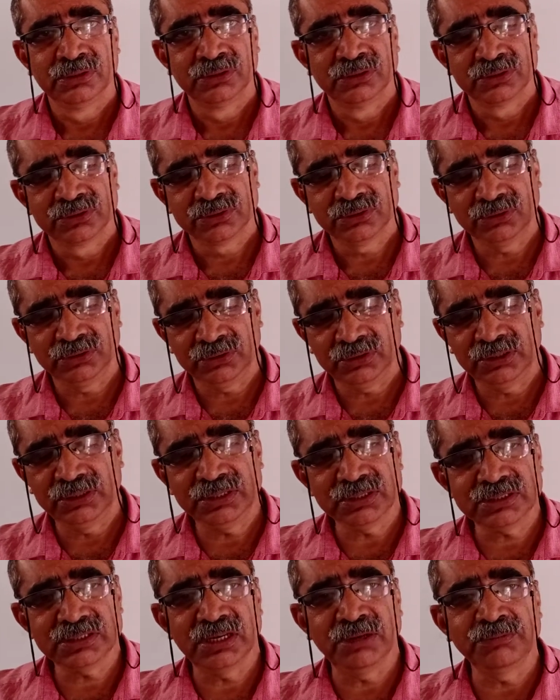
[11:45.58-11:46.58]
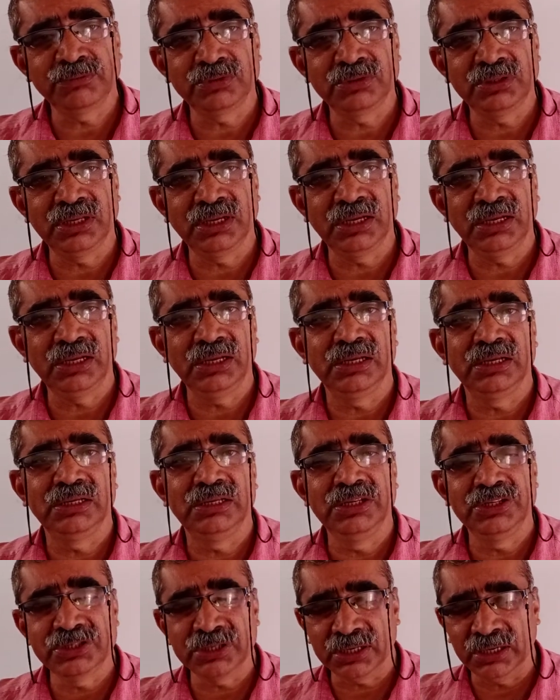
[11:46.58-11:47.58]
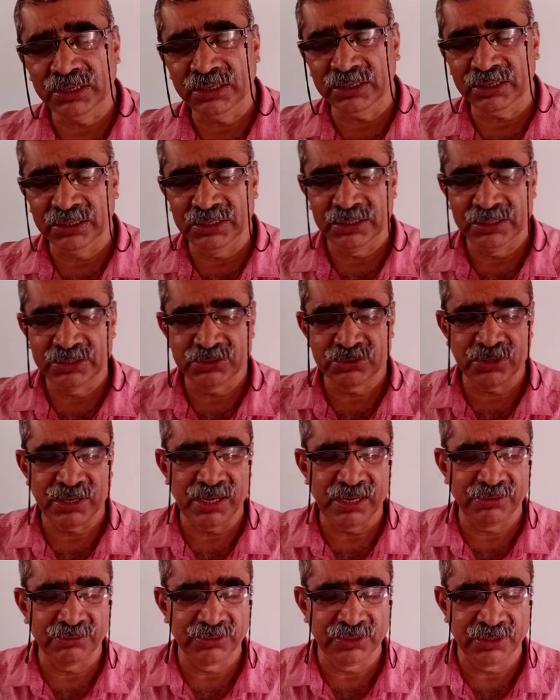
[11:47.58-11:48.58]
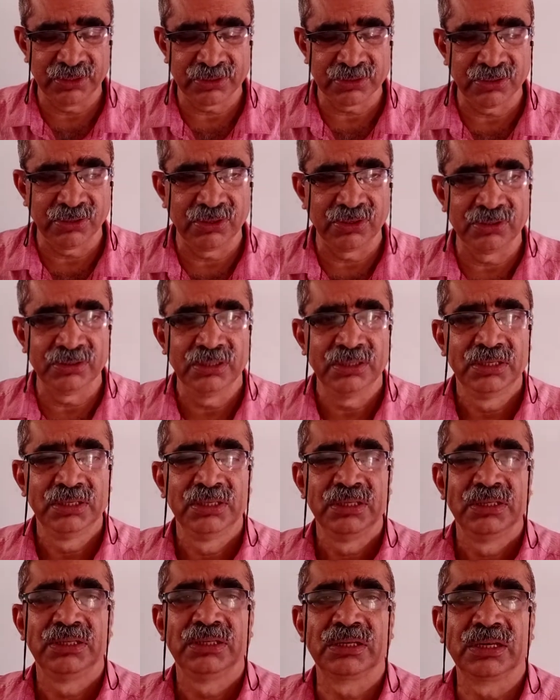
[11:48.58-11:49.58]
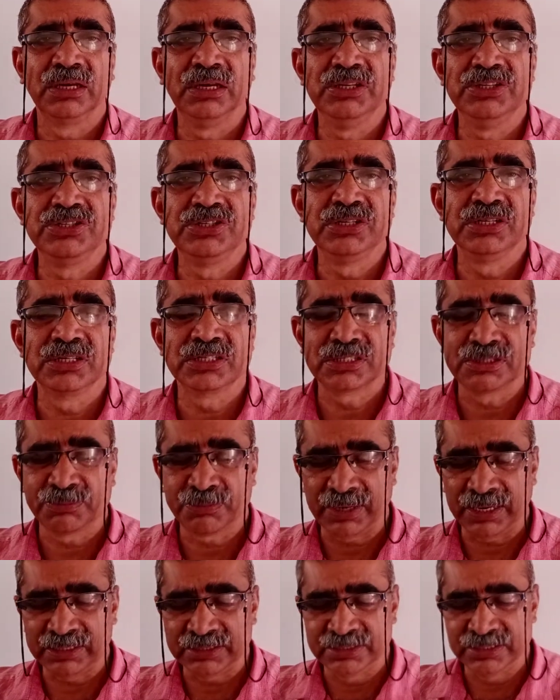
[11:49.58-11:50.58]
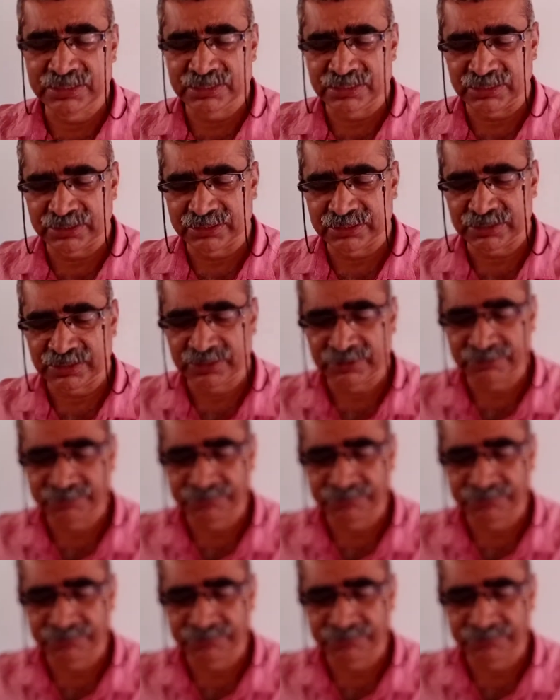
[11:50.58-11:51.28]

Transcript: So it is left to each country to have their own religious practices.